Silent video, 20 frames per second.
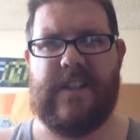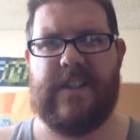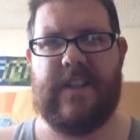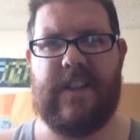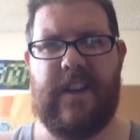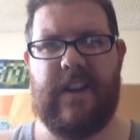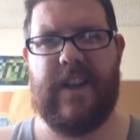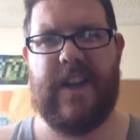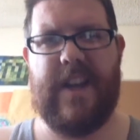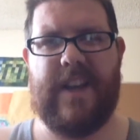
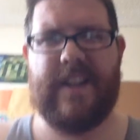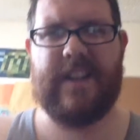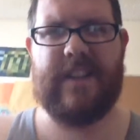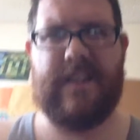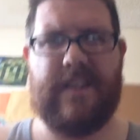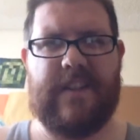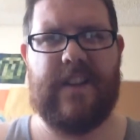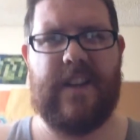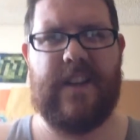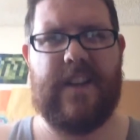So yeah,
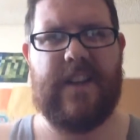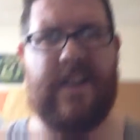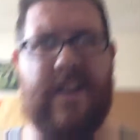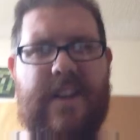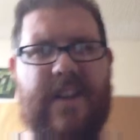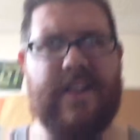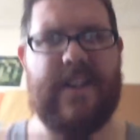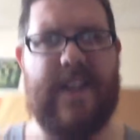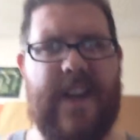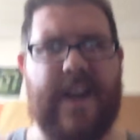that's
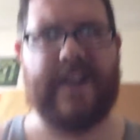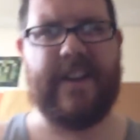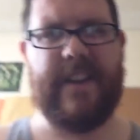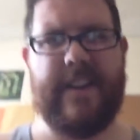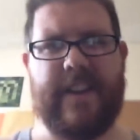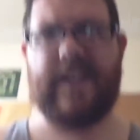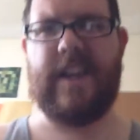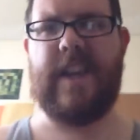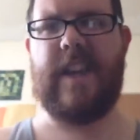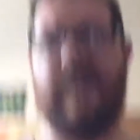kind of
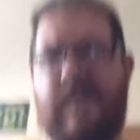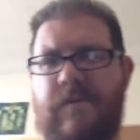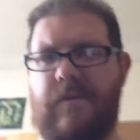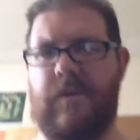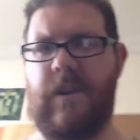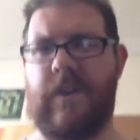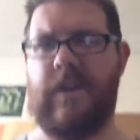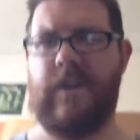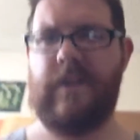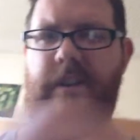the key
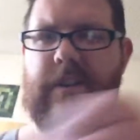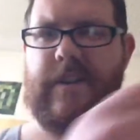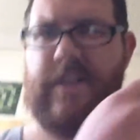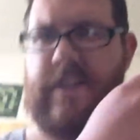word